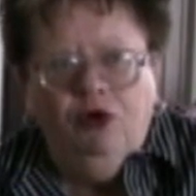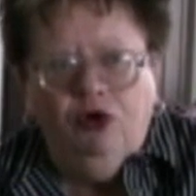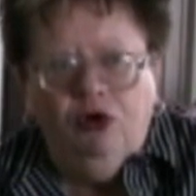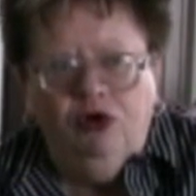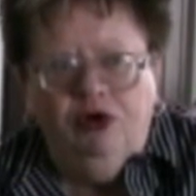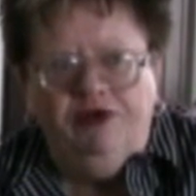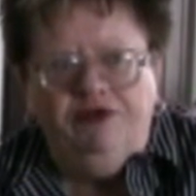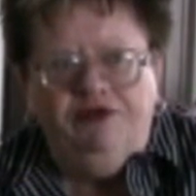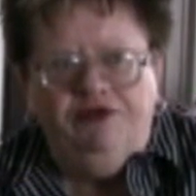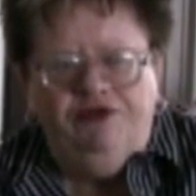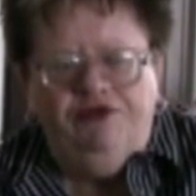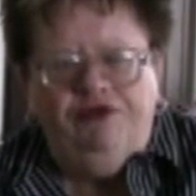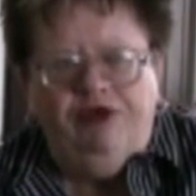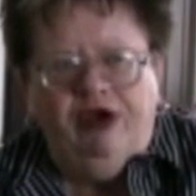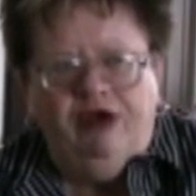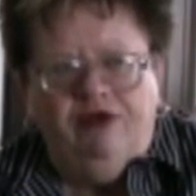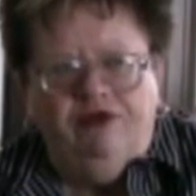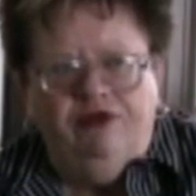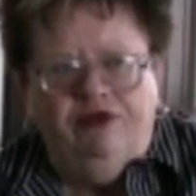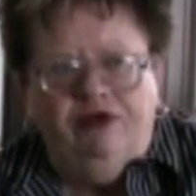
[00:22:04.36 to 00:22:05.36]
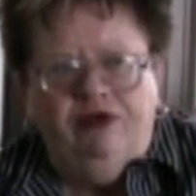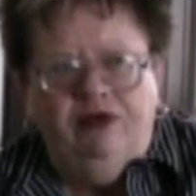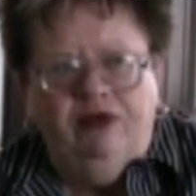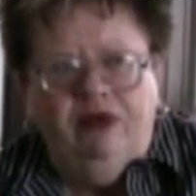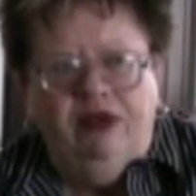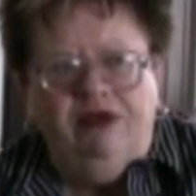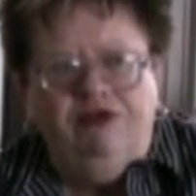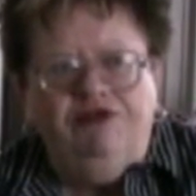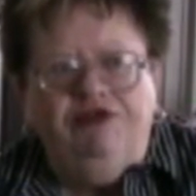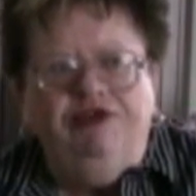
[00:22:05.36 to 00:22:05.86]
her instructor,
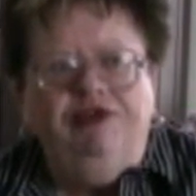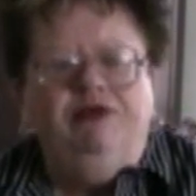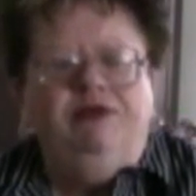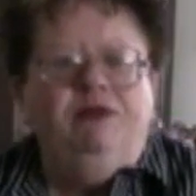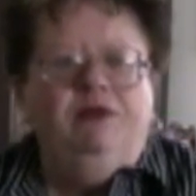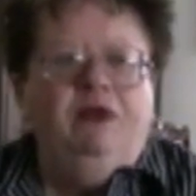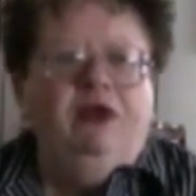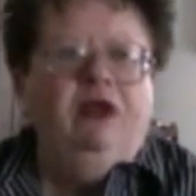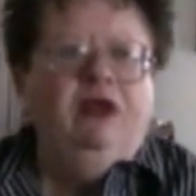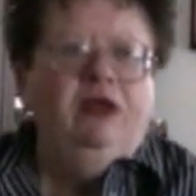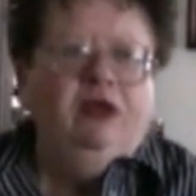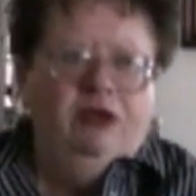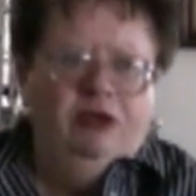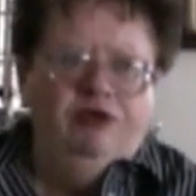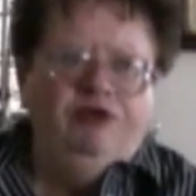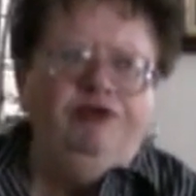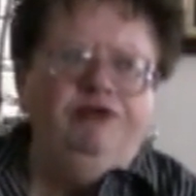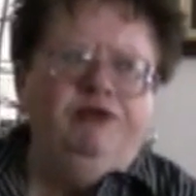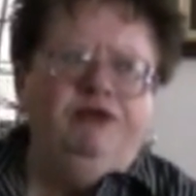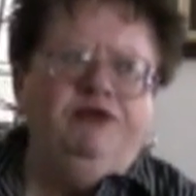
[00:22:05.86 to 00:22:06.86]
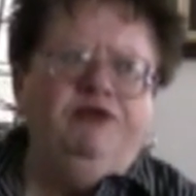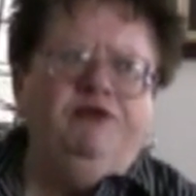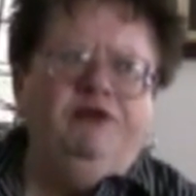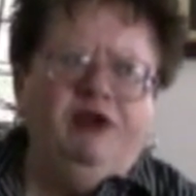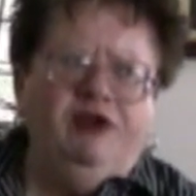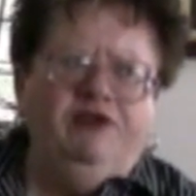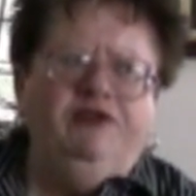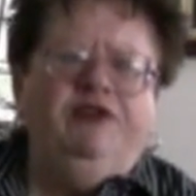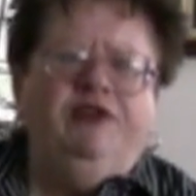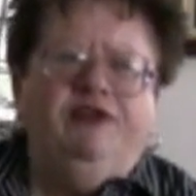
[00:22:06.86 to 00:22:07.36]
and she was
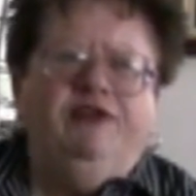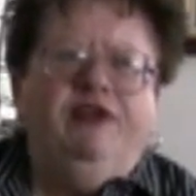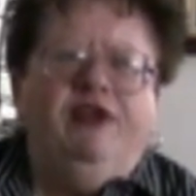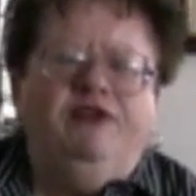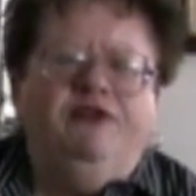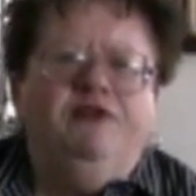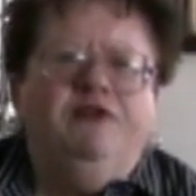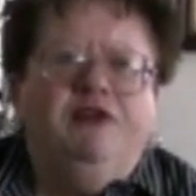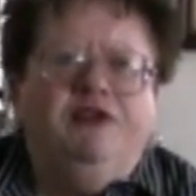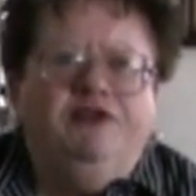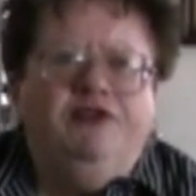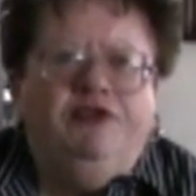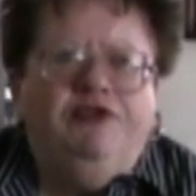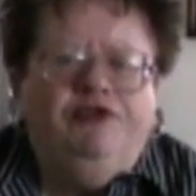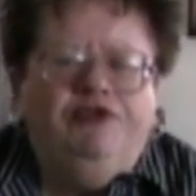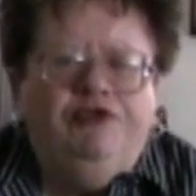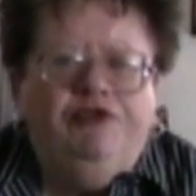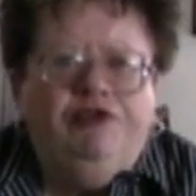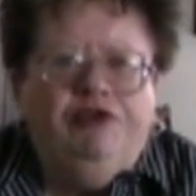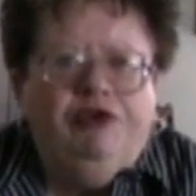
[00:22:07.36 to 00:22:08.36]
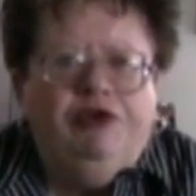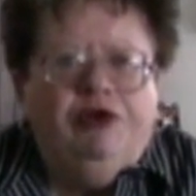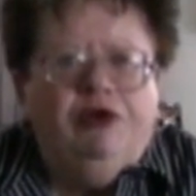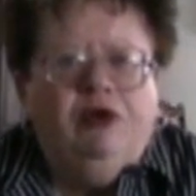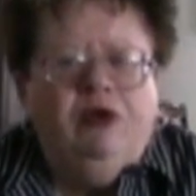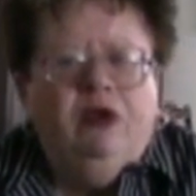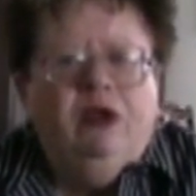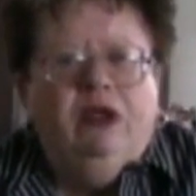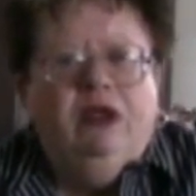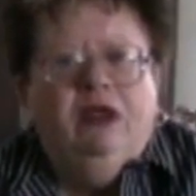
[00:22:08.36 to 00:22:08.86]
very successful as a junior
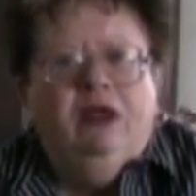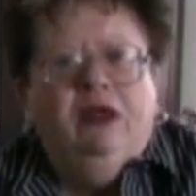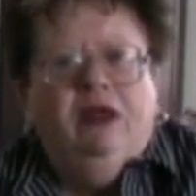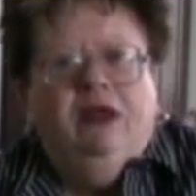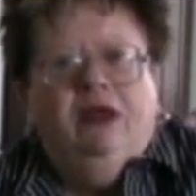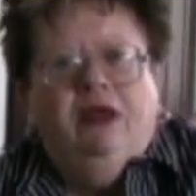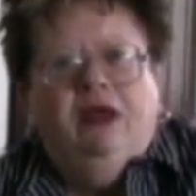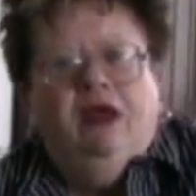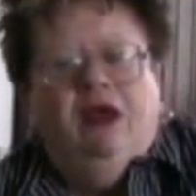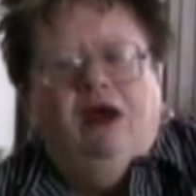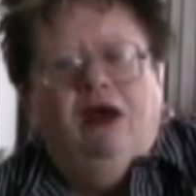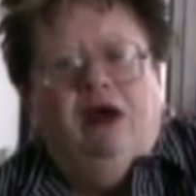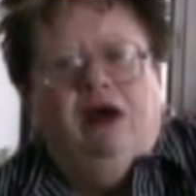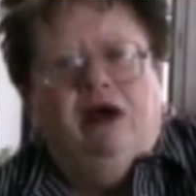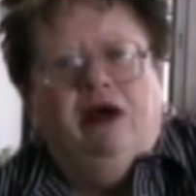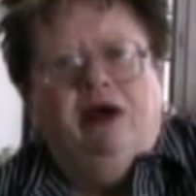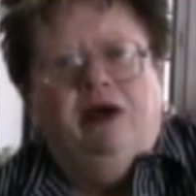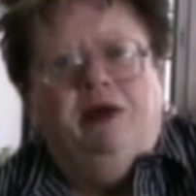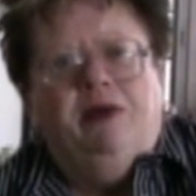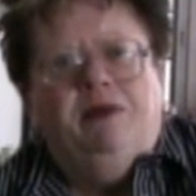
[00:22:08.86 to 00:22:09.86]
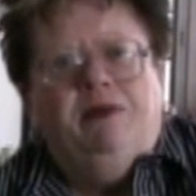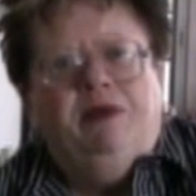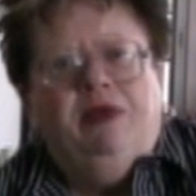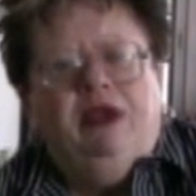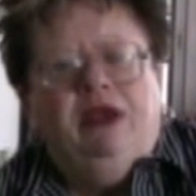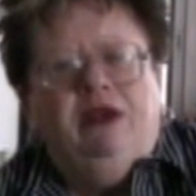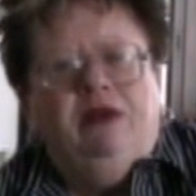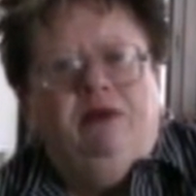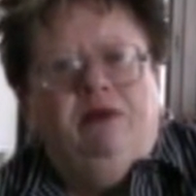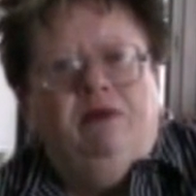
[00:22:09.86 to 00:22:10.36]

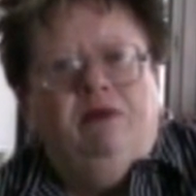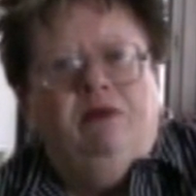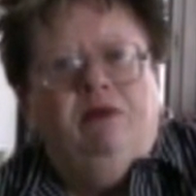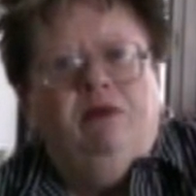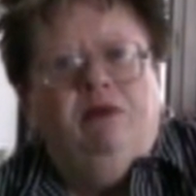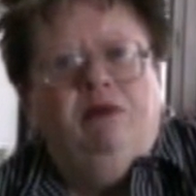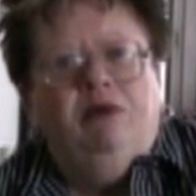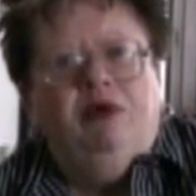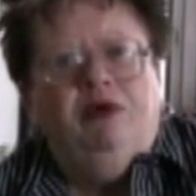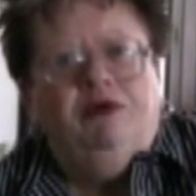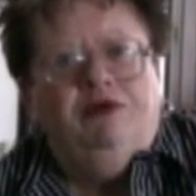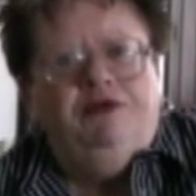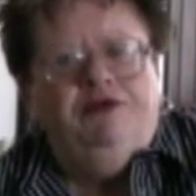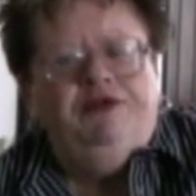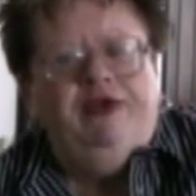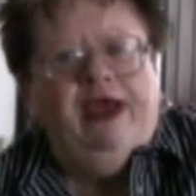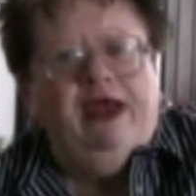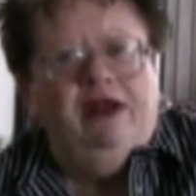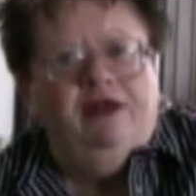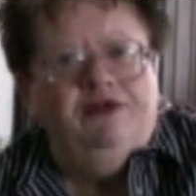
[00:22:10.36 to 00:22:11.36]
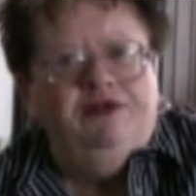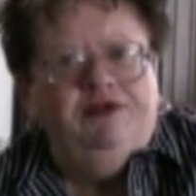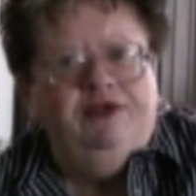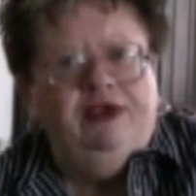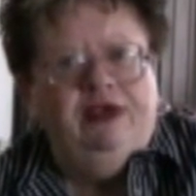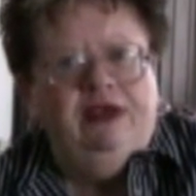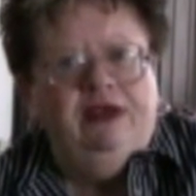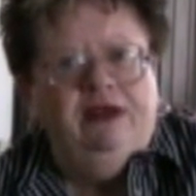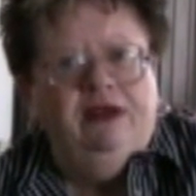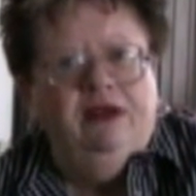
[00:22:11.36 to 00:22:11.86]
in both saddle
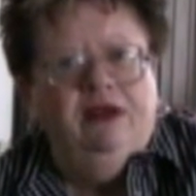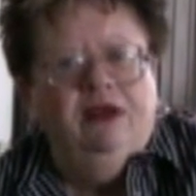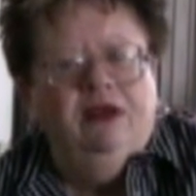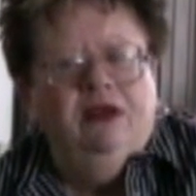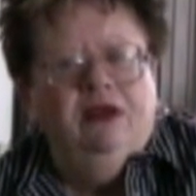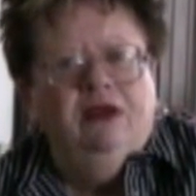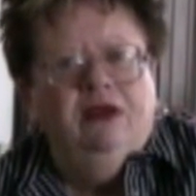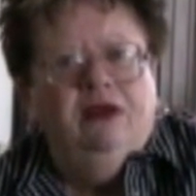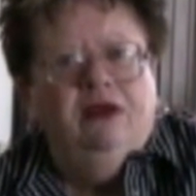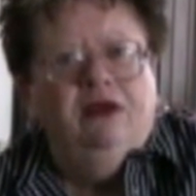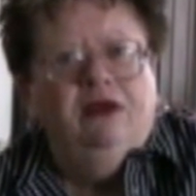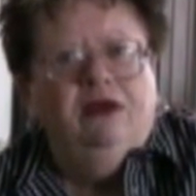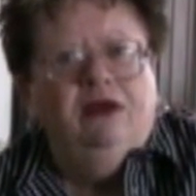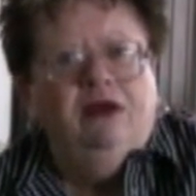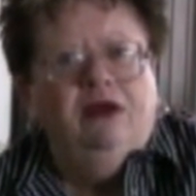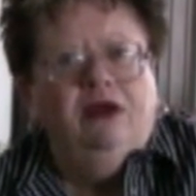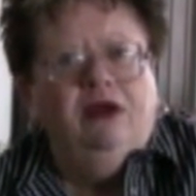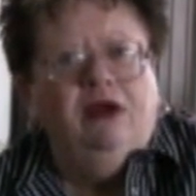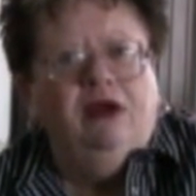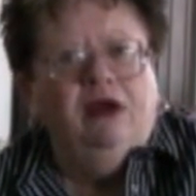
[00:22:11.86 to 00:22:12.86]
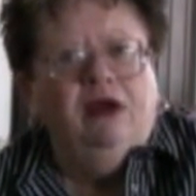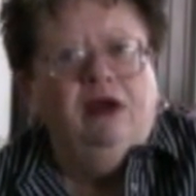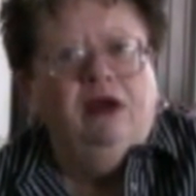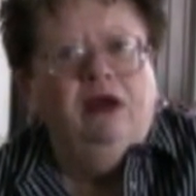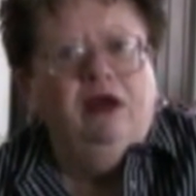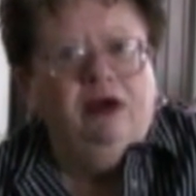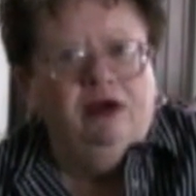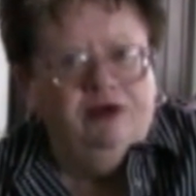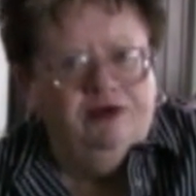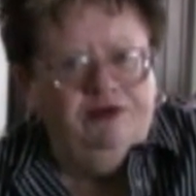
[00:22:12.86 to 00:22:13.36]
seat,
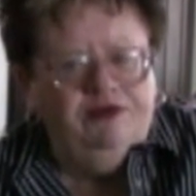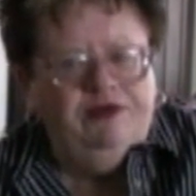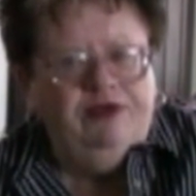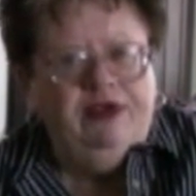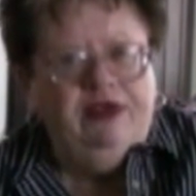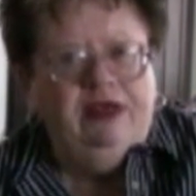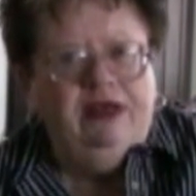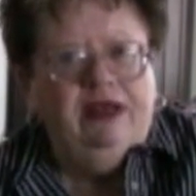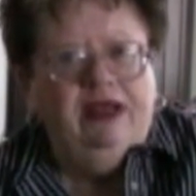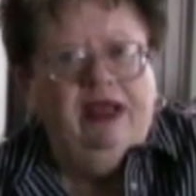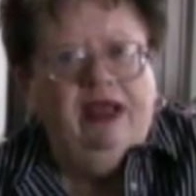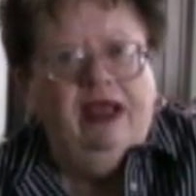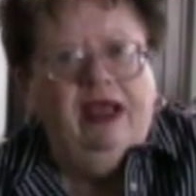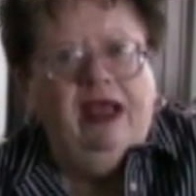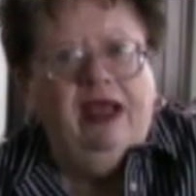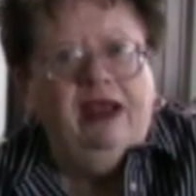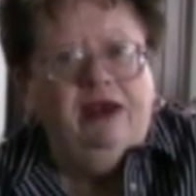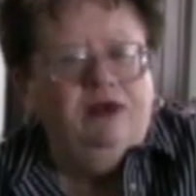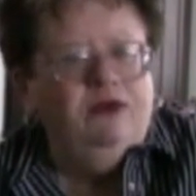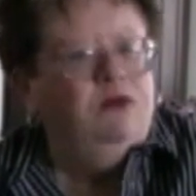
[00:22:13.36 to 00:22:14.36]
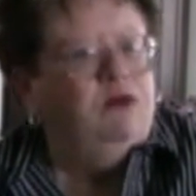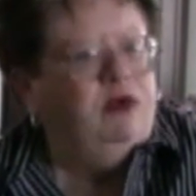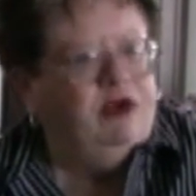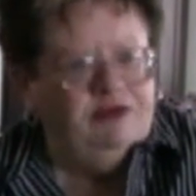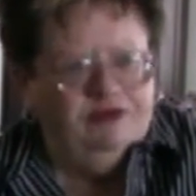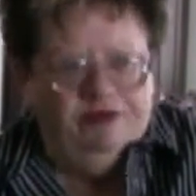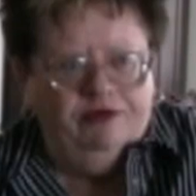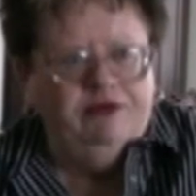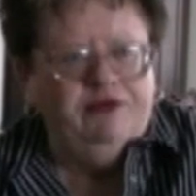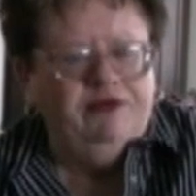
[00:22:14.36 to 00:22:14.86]
hunter seat, and
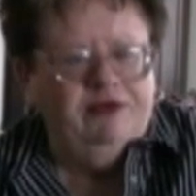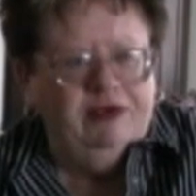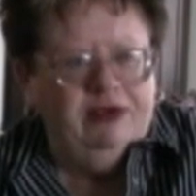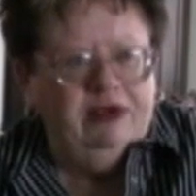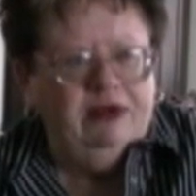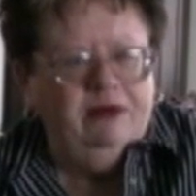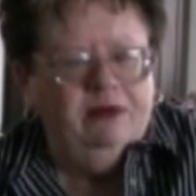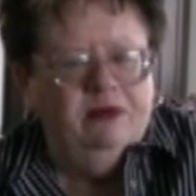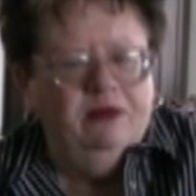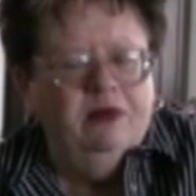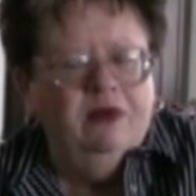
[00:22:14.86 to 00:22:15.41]
western seat.